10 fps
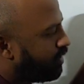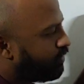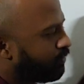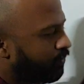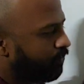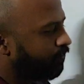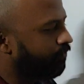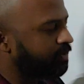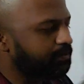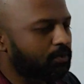So
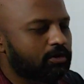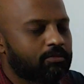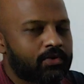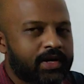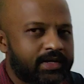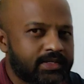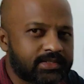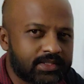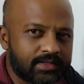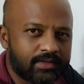we spoke about
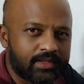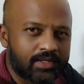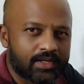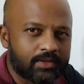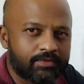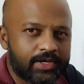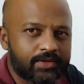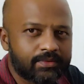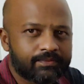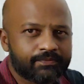antigen in the other
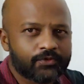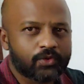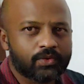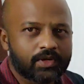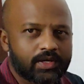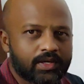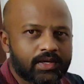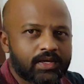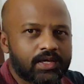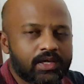video. So
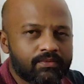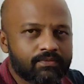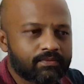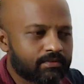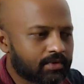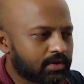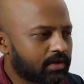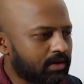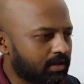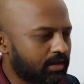if
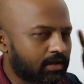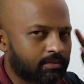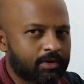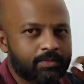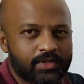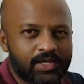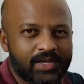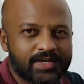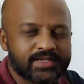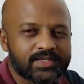remember, the
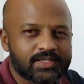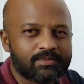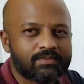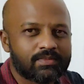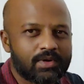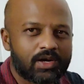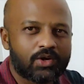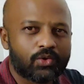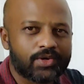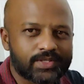innate system
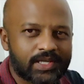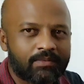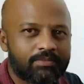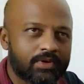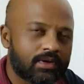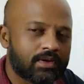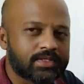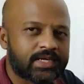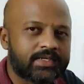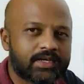took a sample,
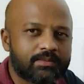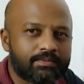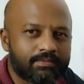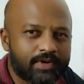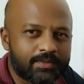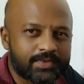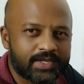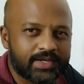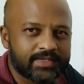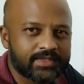sent it
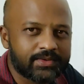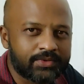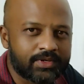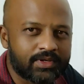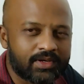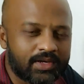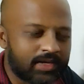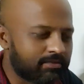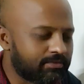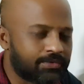upstairs to the
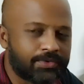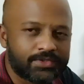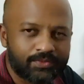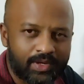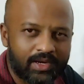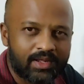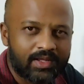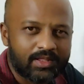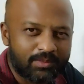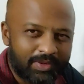lymph nodes where
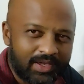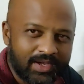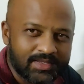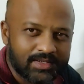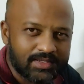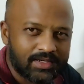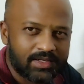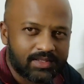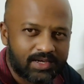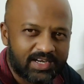the big guys are
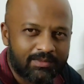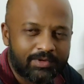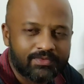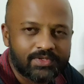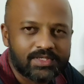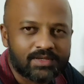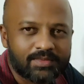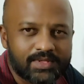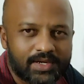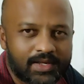sitting, the adaptive system
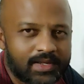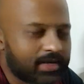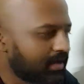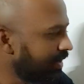is sitting.